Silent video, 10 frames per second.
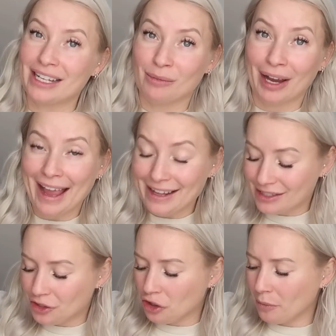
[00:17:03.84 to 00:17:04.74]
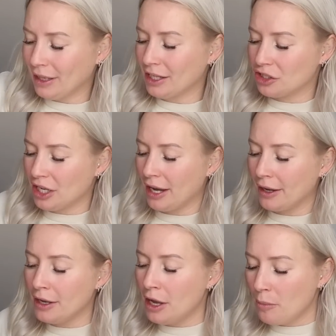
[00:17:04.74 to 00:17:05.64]
in my Etsy shop next
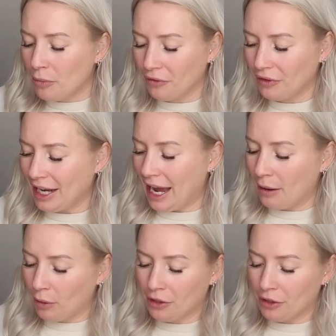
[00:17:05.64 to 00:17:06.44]
year. But for now,